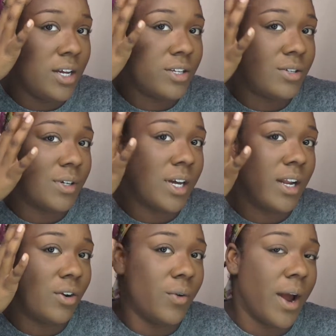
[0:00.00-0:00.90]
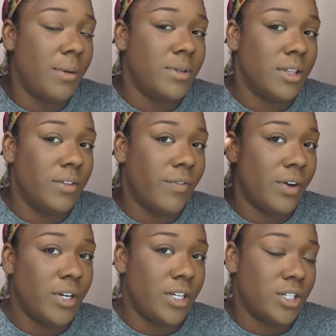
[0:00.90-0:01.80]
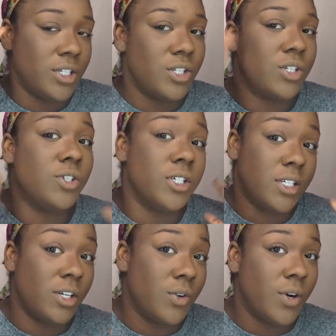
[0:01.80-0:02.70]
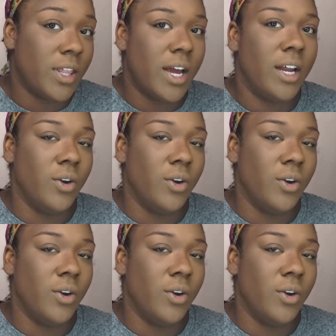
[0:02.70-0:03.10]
so it kind of grabbed the foundation, so just ignore that.